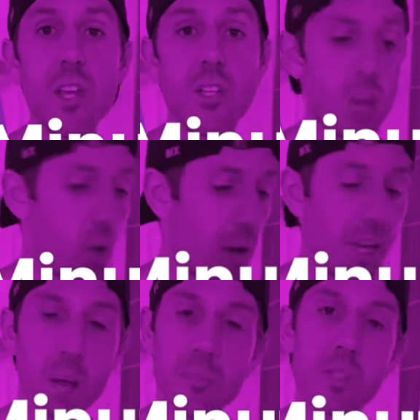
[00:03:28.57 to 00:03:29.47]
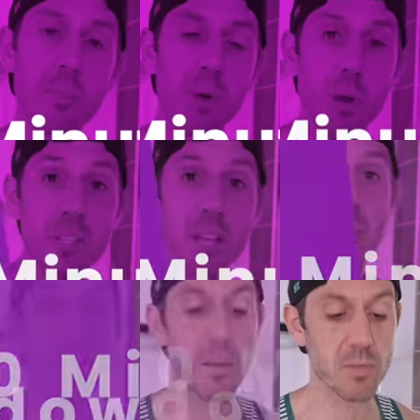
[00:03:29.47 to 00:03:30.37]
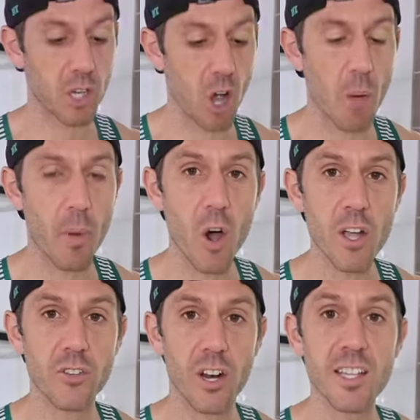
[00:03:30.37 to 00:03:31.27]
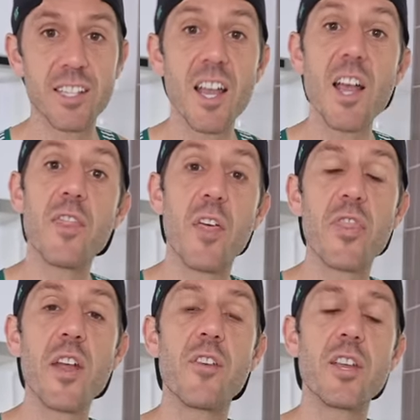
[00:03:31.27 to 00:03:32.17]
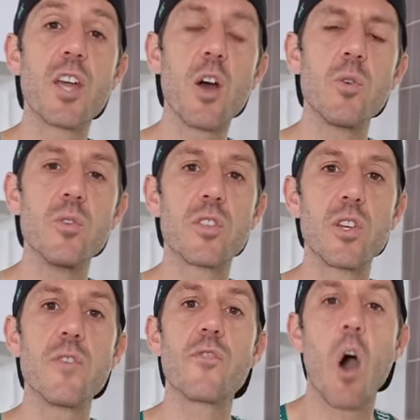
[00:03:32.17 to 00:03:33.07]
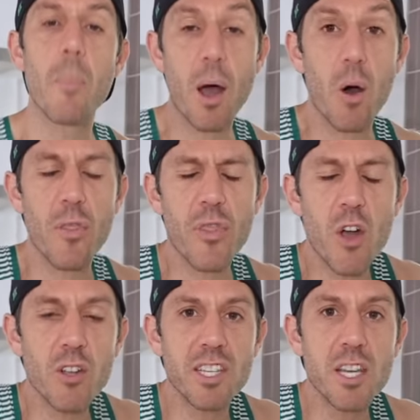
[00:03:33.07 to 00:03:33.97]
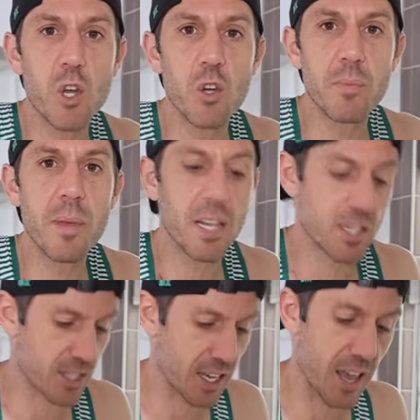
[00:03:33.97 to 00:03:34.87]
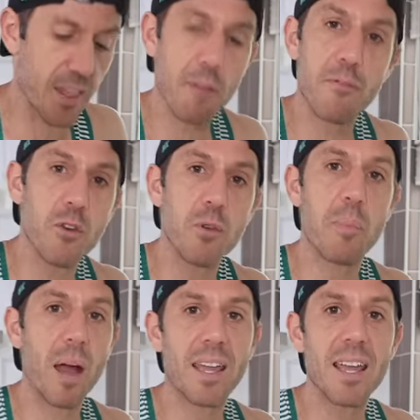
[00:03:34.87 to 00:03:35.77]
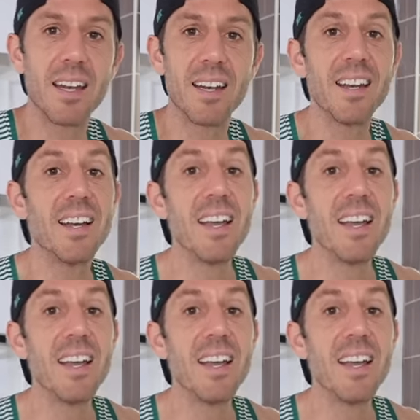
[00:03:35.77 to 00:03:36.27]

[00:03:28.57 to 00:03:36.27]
So when it comes to protein, when it comes to carbohydrates, the theory goes that you've got about 30 good minutes to get that food back in.